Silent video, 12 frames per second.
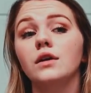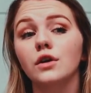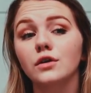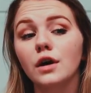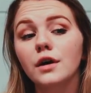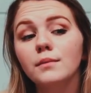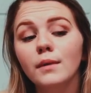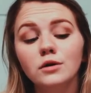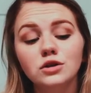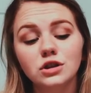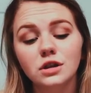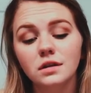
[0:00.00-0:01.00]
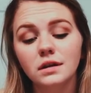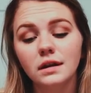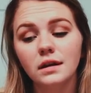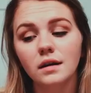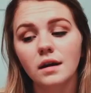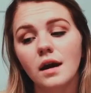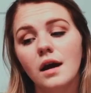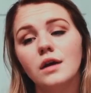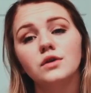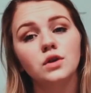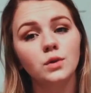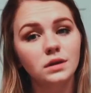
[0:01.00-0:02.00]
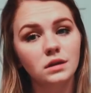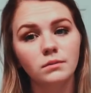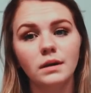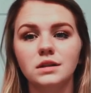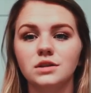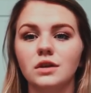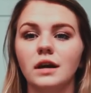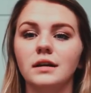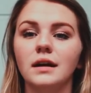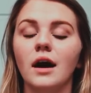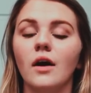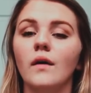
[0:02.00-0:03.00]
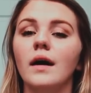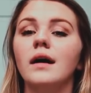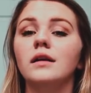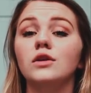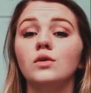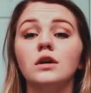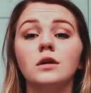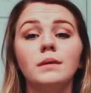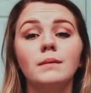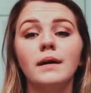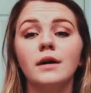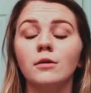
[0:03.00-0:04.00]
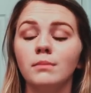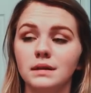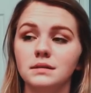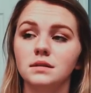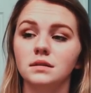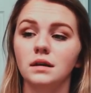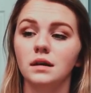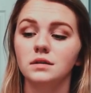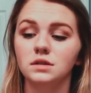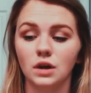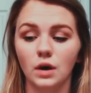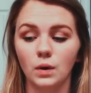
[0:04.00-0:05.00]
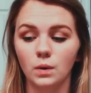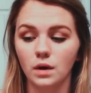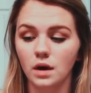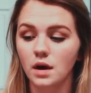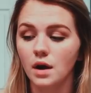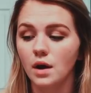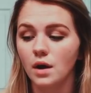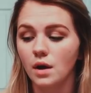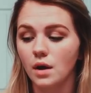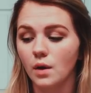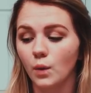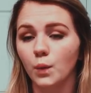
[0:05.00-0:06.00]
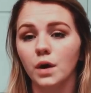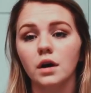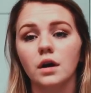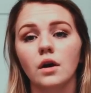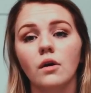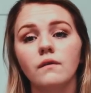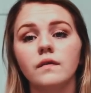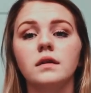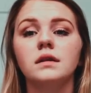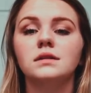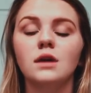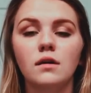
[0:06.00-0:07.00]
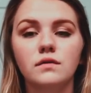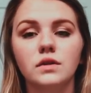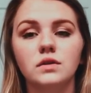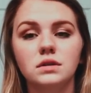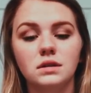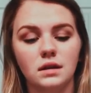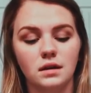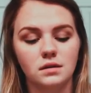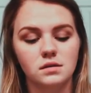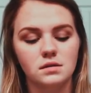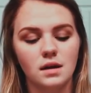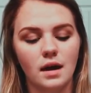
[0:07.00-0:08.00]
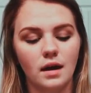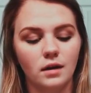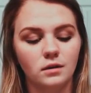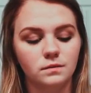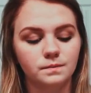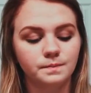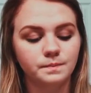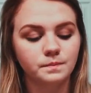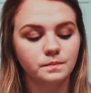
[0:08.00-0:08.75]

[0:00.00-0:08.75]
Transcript: you're not emotionally doing the best right now and you could be better mentally. So we're gonna hopefully solve those things, and